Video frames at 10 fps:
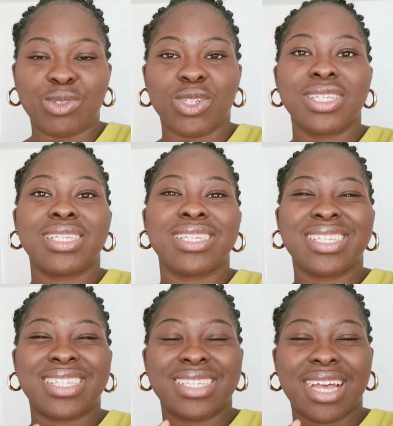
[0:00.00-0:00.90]
So this
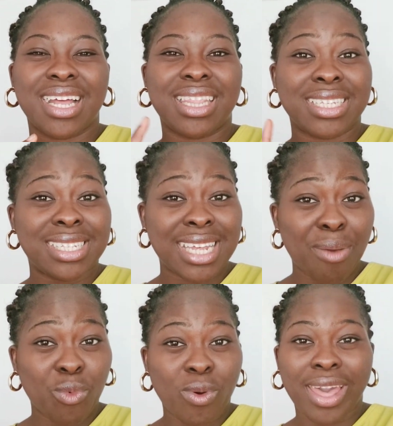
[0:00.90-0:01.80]
is the
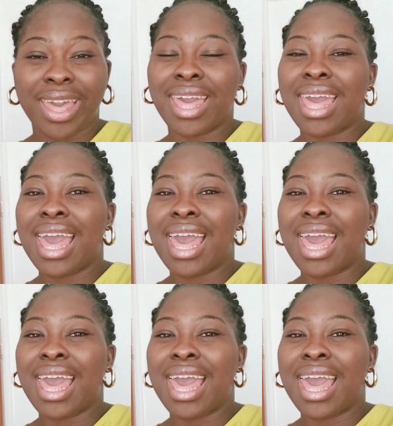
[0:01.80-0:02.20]
time where